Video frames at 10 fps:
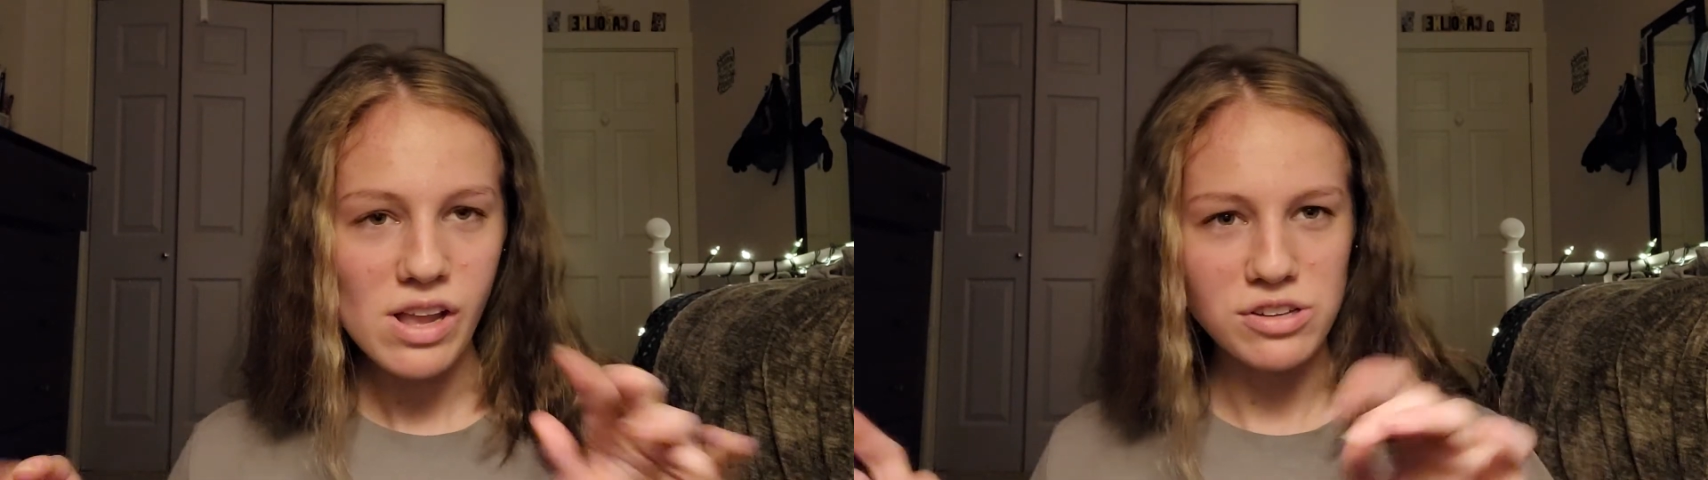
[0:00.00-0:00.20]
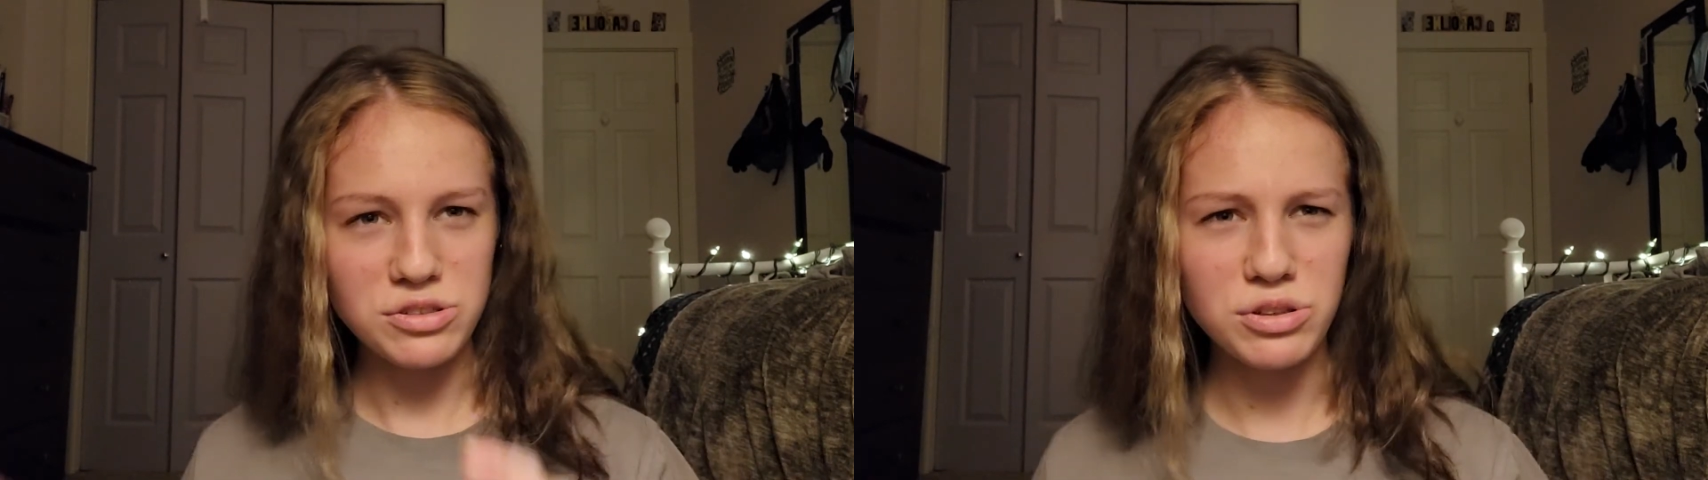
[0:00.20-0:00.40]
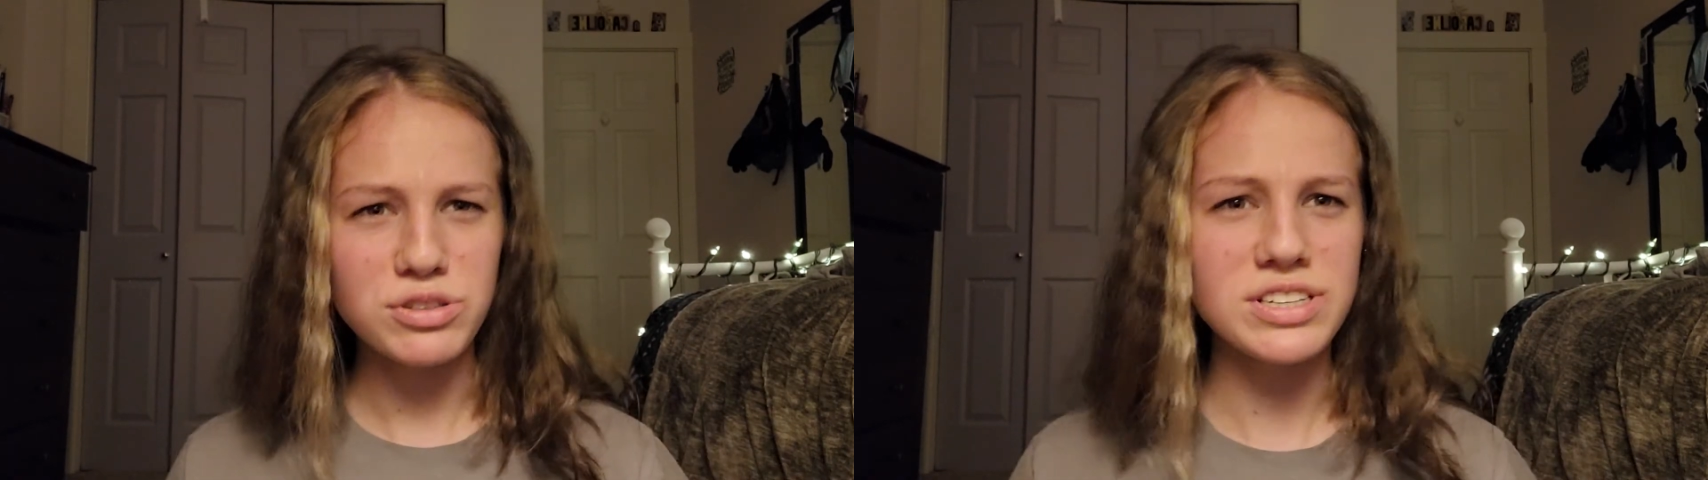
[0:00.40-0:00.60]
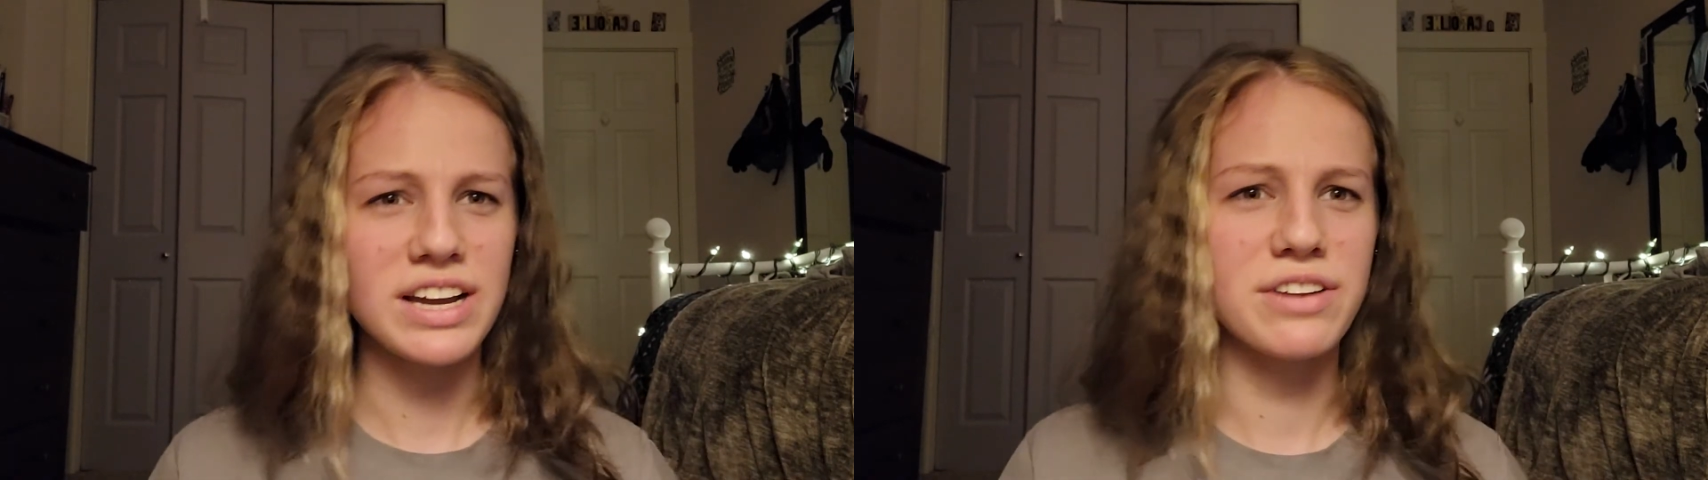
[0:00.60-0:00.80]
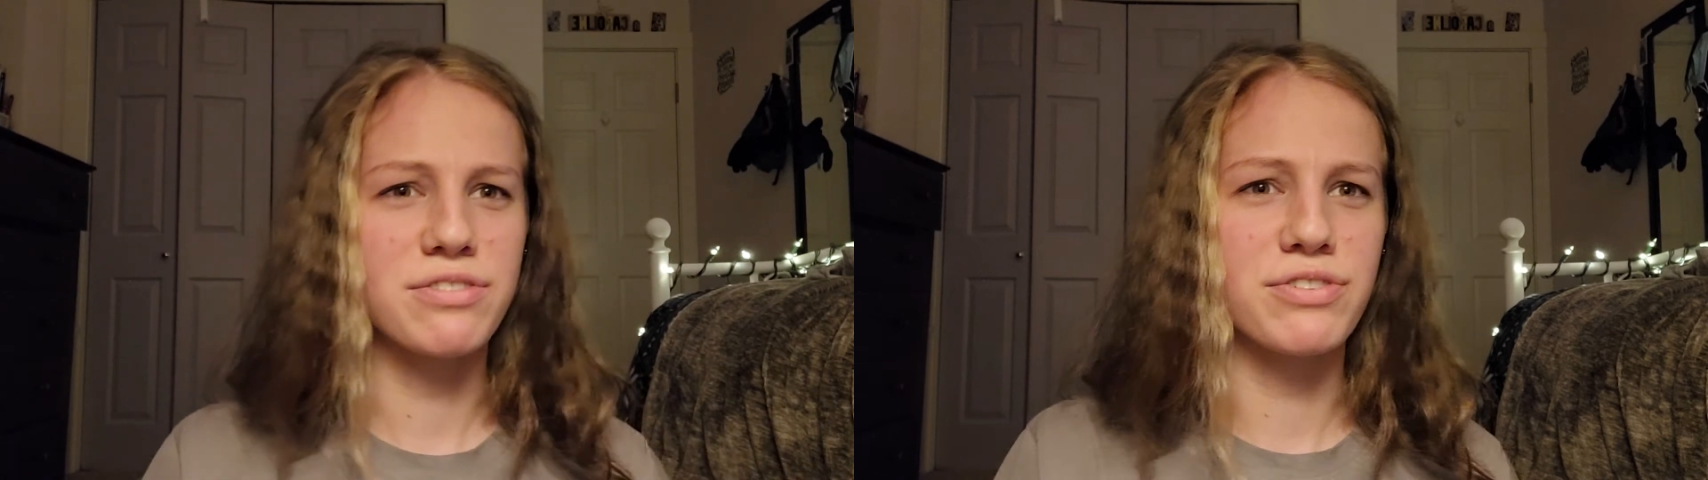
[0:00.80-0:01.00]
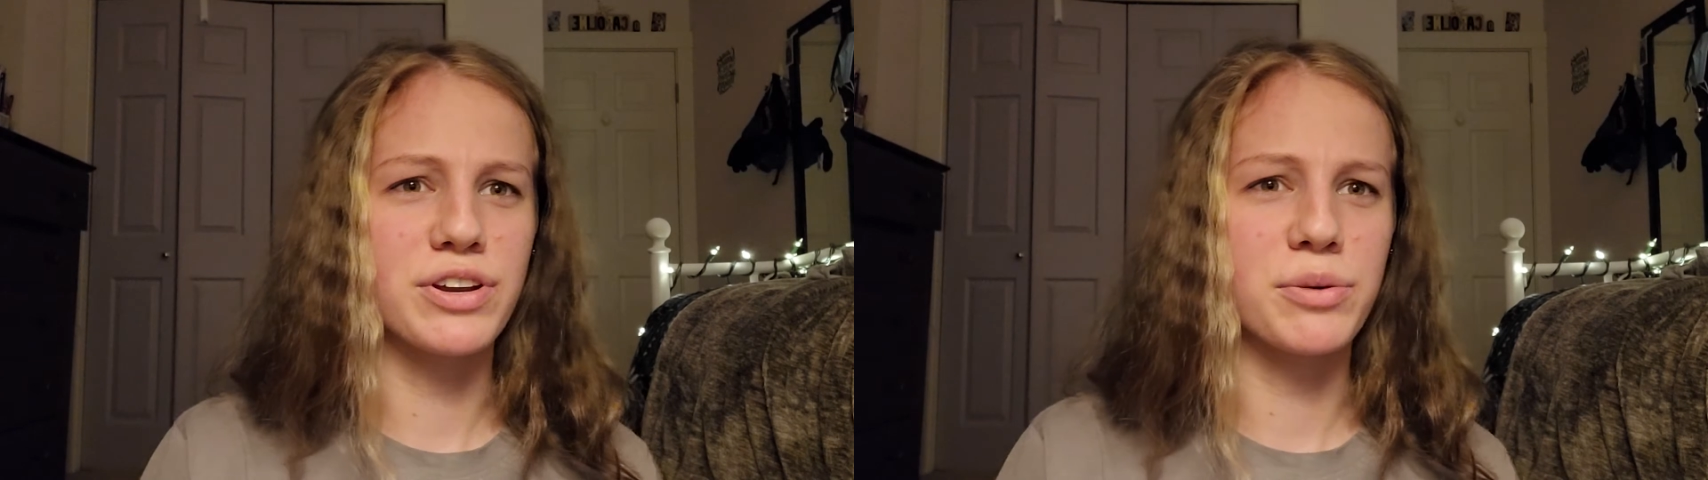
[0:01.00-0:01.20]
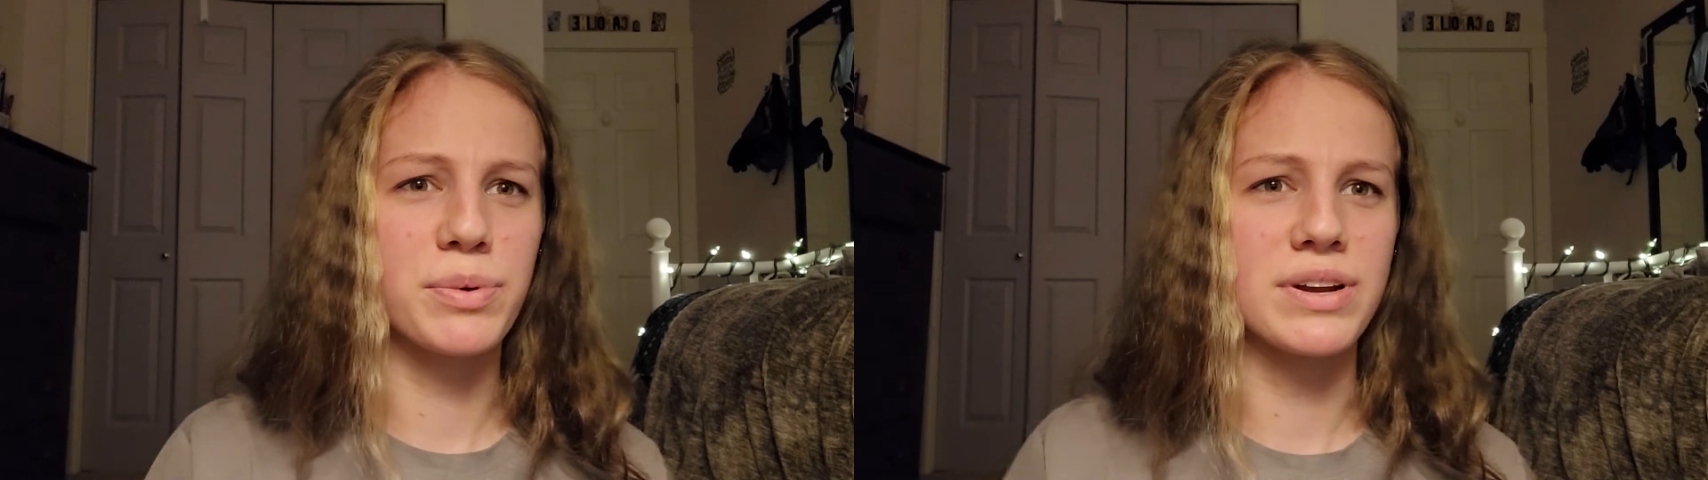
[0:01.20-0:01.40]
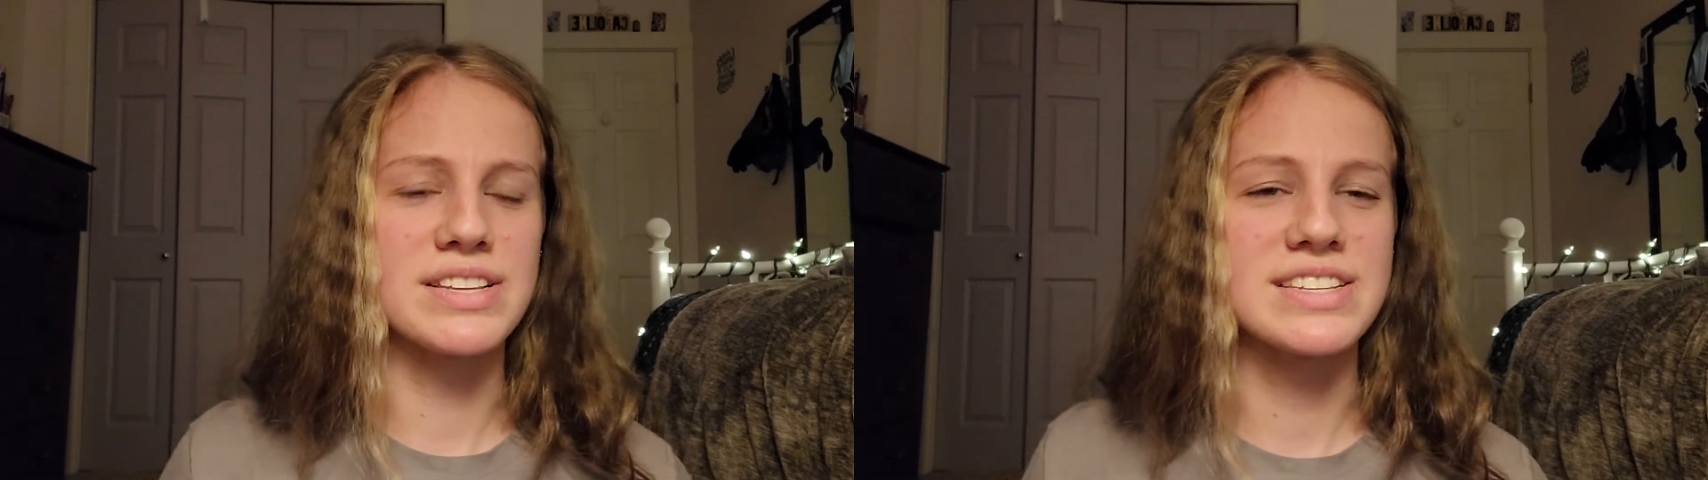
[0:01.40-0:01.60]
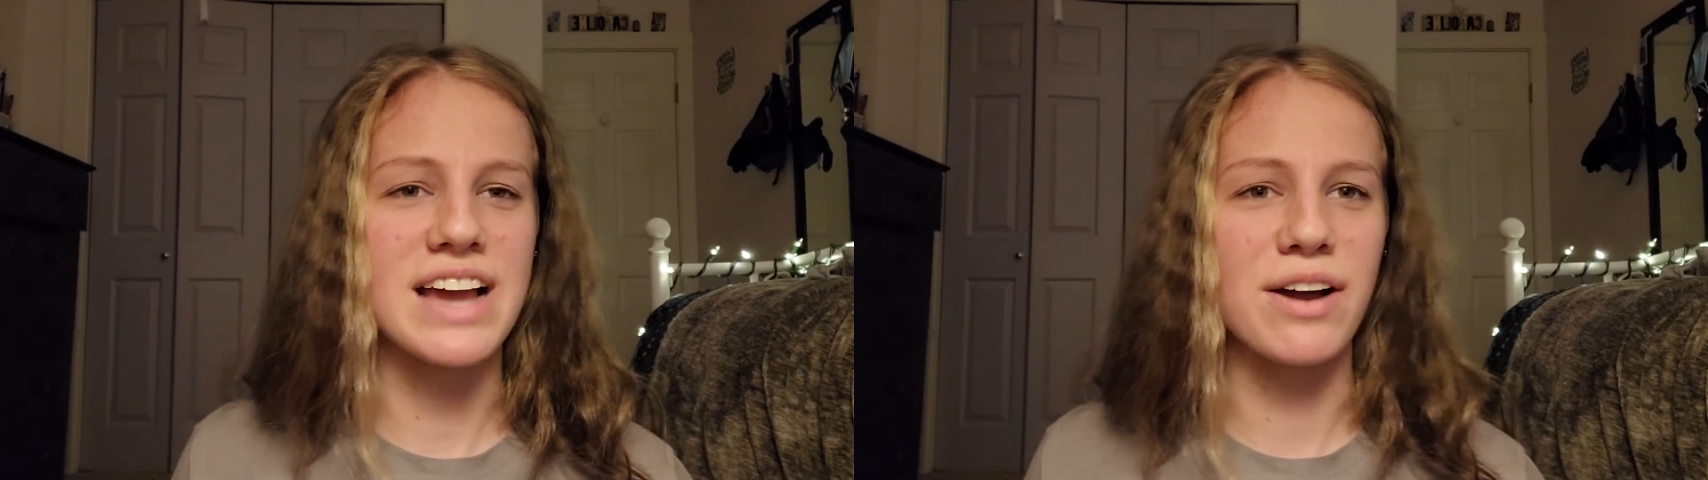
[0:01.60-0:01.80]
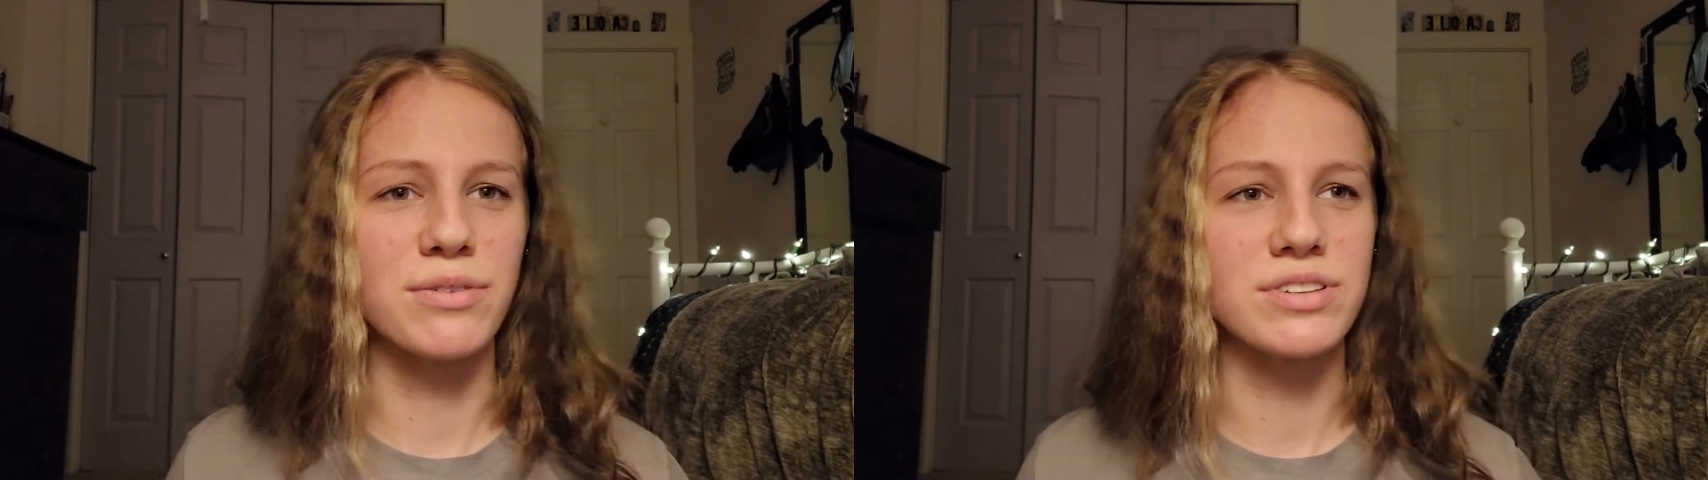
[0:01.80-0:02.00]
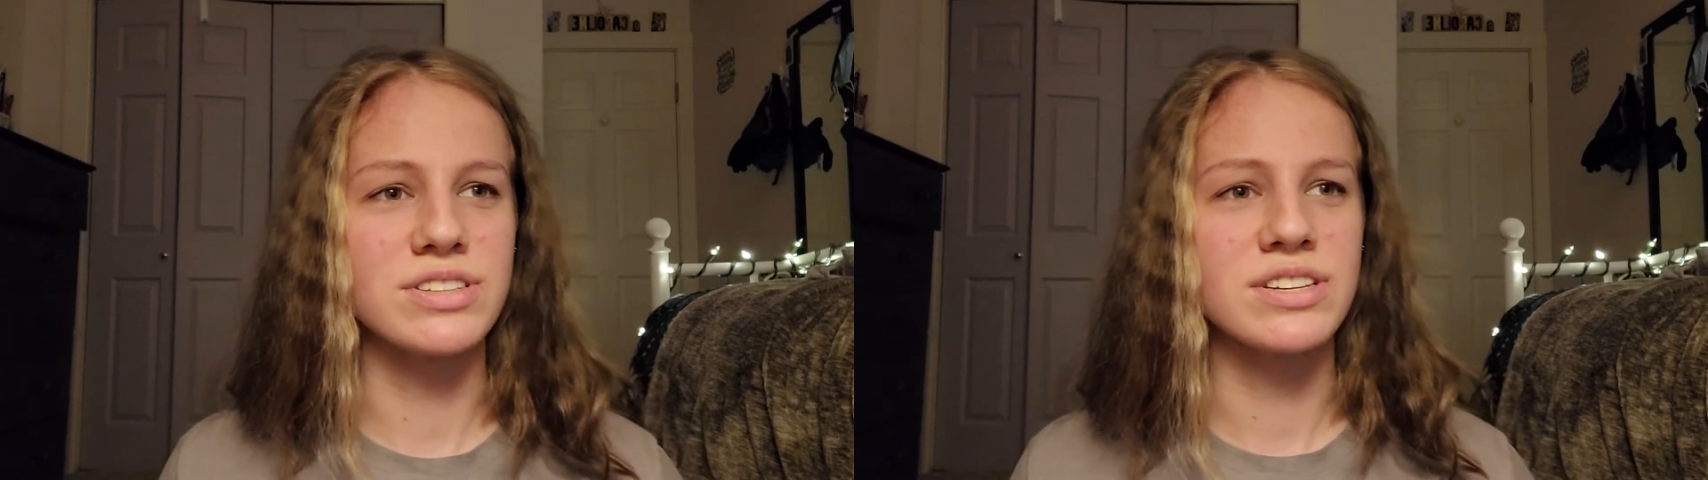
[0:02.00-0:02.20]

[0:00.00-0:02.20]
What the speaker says: So those kind of fingerprint sounds